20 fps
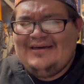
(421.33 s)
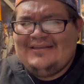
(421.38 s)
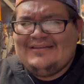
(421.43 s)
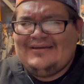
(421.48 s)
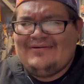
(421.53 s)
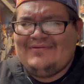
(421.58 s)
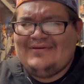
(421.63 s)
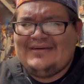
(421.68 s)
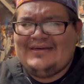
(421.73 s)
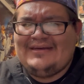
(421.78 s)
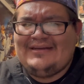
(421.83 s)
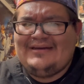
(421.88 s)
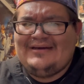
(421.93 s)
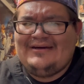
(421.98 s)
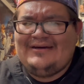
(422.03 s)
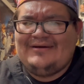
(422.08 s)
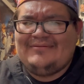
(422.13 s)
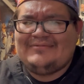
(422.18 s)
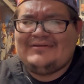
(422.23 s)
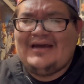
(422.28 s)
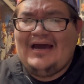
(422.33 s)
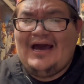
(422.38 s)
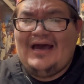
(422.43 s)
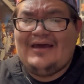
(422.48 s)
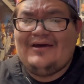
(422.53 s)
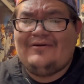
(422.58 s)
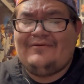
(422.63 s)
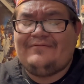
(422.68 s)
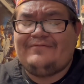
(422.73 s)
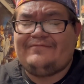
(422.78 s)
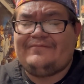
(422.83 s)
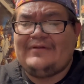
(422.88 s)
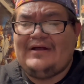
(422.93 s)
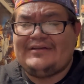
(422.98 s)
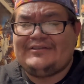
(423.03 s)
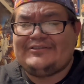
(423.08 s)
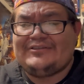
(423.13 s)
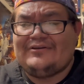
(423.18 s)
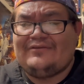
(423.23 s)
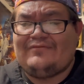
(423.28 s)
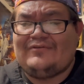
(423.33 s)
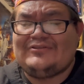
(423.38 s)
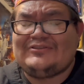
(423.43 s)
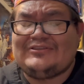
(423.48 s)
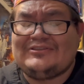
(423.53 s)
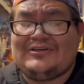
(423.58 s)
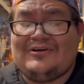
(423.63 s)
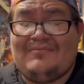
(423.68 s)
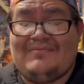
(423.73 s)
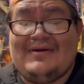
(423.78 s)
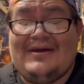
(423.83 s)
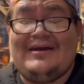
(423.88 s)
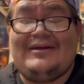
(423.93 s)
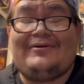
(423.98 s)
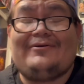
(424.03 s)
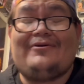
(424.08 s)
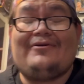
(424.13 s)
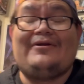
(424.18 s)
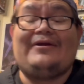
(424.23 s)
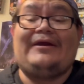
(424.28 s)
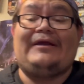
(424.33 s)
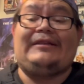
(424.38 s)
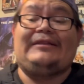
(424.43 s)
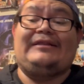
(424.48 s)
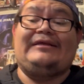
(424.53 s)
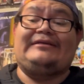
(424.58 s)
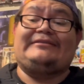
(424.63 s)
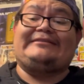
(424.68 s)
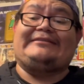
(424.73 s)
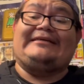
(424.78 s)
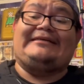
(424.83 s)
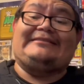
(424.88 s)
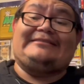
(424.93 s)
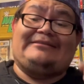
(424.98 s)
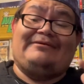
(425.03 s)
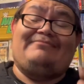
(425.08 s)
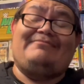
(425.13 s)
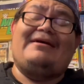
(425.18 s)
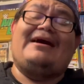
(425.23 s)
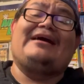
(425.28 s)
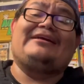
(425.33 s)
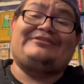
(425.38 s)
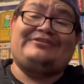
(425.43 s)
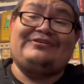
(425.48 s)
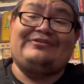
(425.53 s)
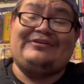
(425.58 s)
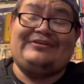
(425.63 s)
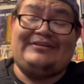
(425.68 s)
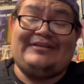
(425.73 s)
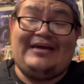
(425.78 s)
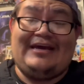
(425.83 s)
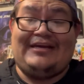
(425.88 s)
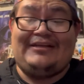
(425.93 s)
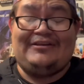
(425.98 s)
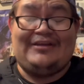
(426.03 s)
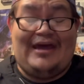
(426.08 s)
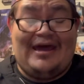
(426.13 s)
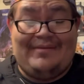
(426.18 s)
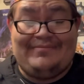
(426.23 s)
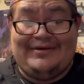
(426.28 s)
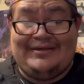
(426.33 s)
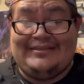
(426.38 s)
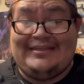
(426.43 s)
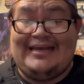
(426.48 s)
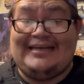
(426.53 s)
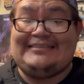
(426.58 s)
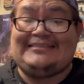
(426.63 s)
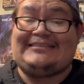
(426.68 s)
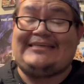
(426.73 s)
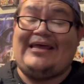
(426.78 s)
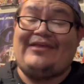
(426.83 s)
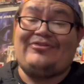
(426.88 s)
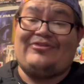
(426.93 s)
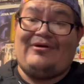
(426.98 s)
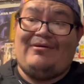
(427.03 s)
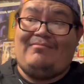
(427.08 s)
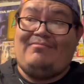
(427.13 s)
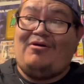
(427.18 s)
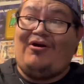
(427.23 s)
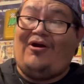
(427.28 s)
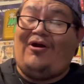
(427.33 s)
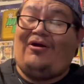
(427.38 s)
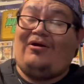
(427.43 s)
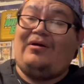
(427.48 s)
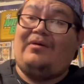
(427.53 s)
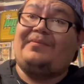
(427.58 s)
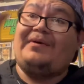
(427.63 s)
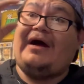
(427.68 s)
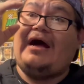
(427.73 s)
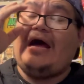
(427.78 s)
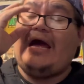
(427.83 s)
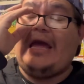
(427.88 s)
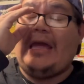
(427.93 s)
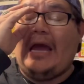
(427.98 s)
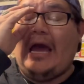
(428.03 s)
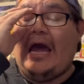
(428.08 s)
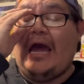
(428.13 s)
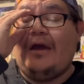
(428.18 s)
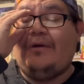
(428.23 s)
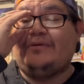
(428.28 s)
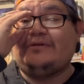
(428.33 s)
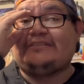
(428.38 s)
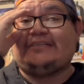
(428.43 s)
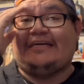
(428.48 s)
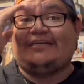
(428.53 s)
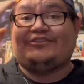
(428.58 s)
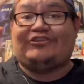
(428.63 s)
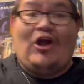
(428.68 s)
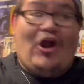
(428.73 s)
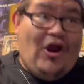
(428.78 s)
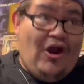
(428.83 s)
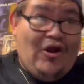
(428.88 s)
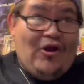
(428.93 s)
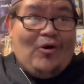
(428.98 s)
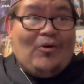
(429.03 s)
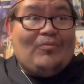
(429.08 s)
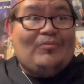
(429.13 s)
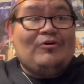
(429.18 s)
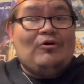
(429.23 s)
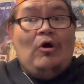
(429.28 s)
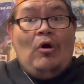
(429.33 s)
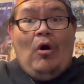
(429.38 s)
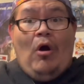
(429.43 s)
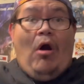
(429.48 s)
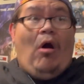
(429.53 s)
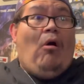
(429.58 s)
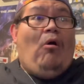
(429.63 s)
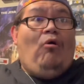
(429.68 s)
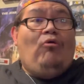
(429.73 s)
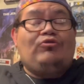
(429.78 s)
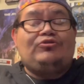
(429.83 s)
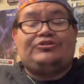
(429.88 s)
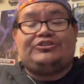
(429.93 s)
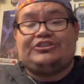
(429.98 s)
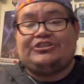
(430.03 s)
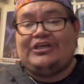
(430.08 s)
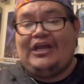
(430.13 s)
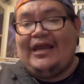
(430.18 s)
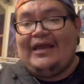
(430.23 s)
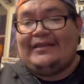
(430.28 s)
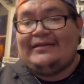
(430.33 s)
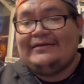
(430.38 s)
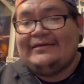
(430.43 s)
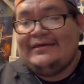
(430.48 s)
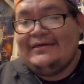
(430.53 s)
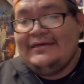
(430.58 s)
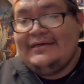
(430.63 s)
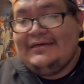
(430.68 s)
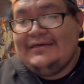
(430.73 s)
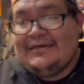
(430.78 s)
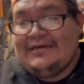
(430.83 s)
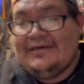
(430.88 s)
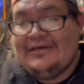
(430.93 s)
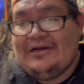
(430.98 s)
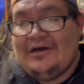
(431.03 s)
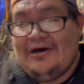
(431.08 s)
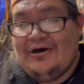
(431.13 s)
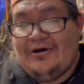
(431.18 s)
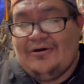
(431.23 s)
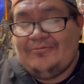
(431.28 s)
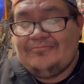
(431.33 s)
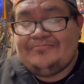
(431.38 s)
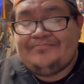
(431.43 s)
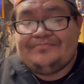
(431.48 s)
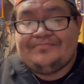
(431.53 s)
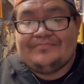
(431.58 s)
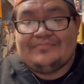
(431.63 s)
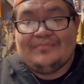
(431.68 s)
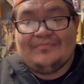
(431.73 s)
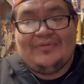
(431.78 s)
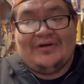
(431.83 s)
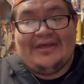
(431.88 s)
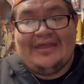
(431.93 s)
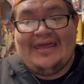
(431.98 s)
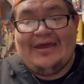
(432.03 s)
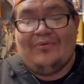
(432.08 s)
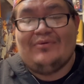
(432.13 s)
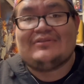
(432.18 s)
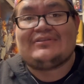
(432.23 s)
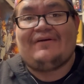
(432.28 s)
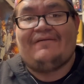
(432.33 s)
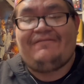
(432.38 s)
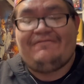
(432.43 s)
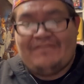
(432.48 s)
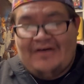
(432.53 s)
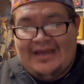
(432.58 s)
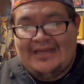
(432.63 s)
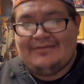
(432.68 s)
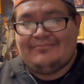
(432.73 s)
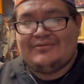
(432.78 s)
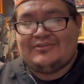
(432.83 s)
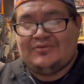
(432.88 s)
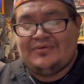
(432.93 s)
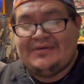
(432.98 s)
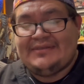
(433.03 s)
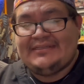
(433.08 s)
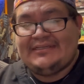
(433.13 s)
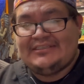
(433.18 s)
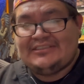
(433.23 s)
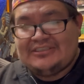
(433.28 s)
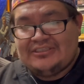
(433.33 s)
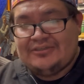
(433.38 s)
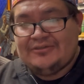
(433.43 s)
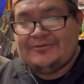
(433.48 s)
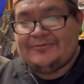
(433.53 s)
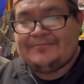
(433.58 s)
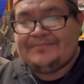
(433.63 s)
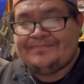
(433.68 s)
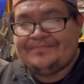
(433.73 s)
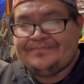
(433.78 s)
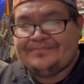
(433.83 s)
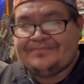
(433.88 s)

Then we get Kyle Fletcher versus Commander, and this is the match of the night. I mean, they set the bar up high. I was like, damn, oh, shit. You know, but it was a fight between these two.